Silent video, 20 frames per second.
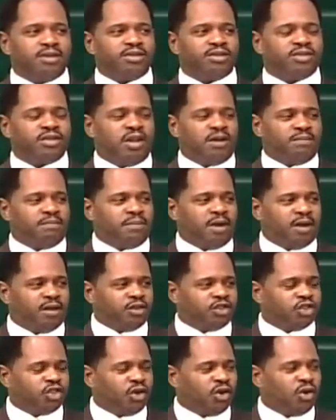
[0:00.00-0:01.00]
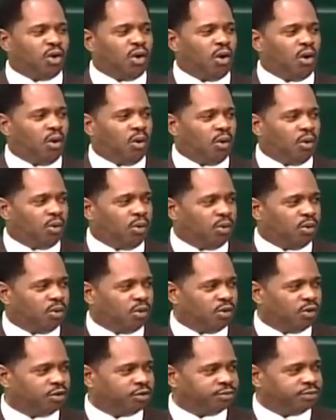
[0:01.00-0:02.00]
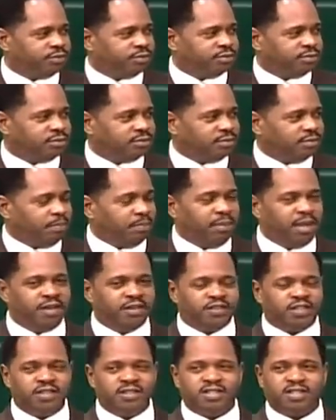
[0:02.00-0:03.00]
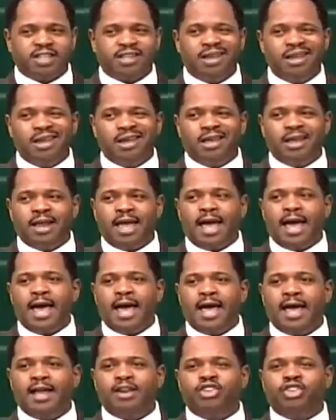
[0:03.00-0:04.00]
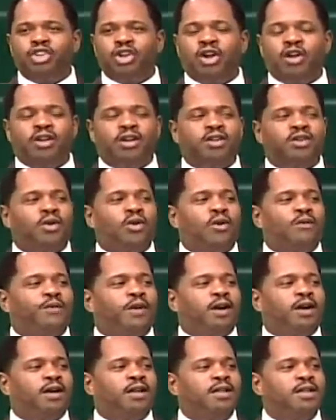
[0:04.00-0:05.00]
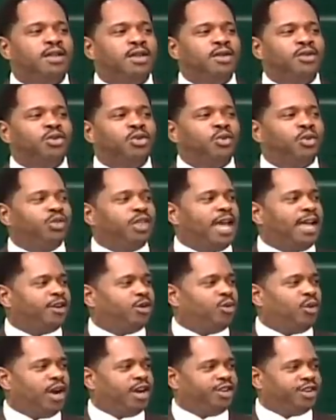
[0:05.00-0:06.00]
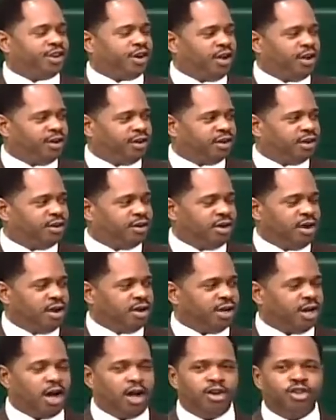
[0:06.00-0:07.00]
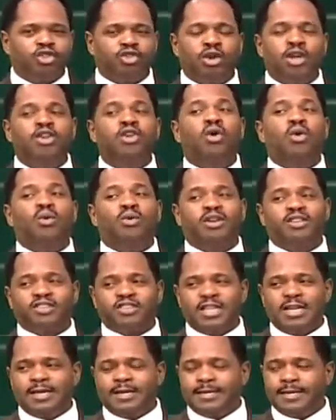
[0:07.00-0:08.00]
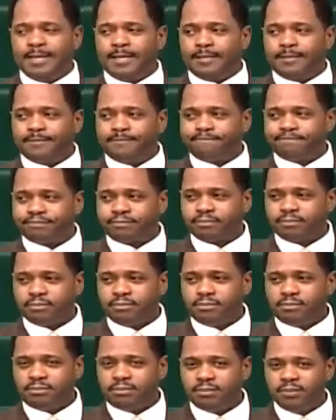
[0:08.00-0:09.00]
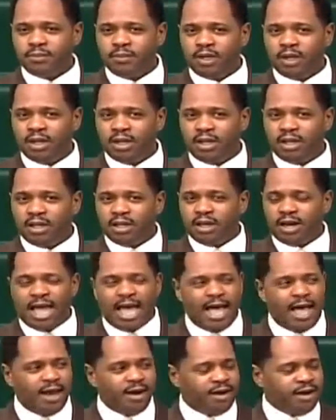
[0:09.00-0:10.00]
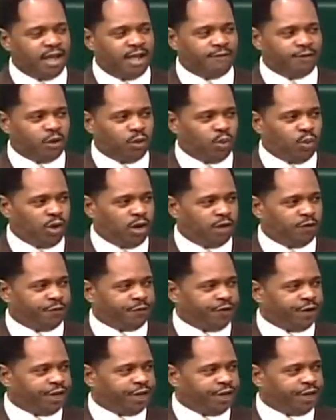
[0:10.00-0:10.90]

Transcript: Some months ago, Mrs. King and I journeyed over to that great country known as India. And I never will